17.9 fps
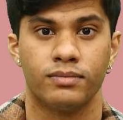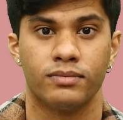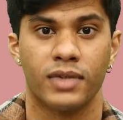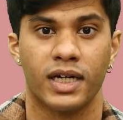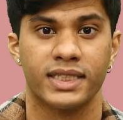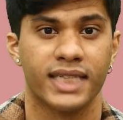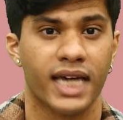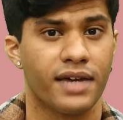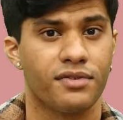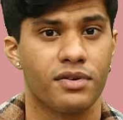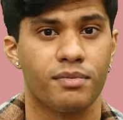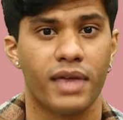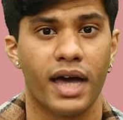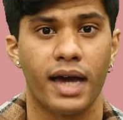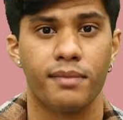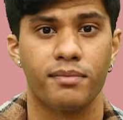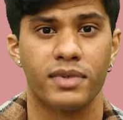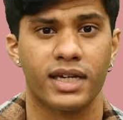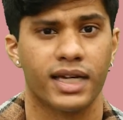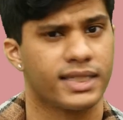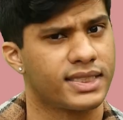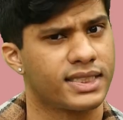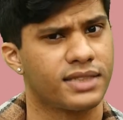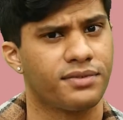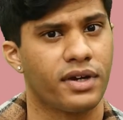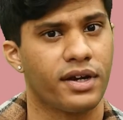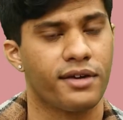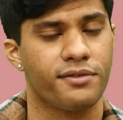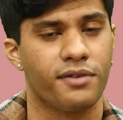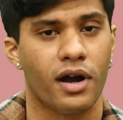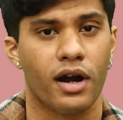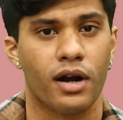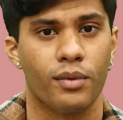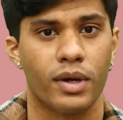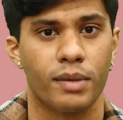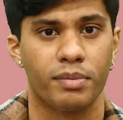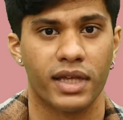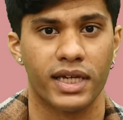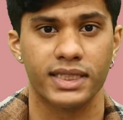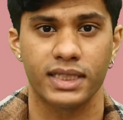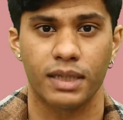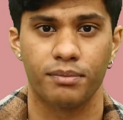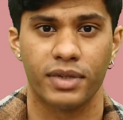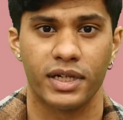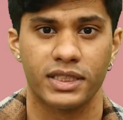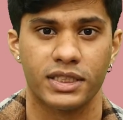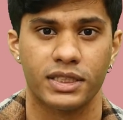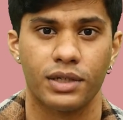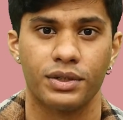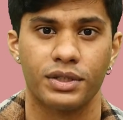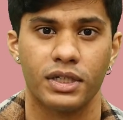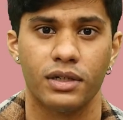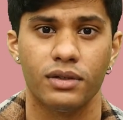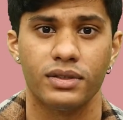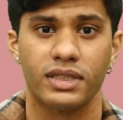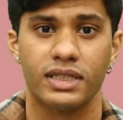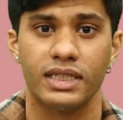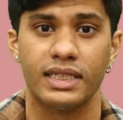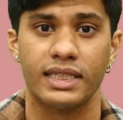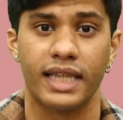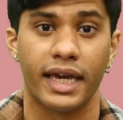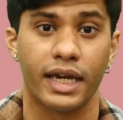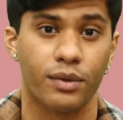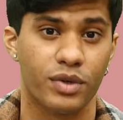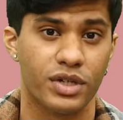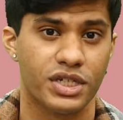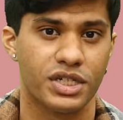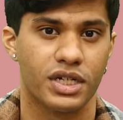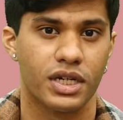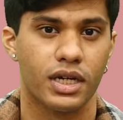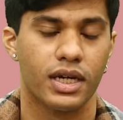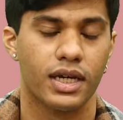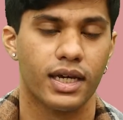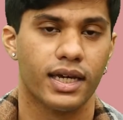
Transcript: Aside from that, because it's a very far away place compared to Tokyo, the language,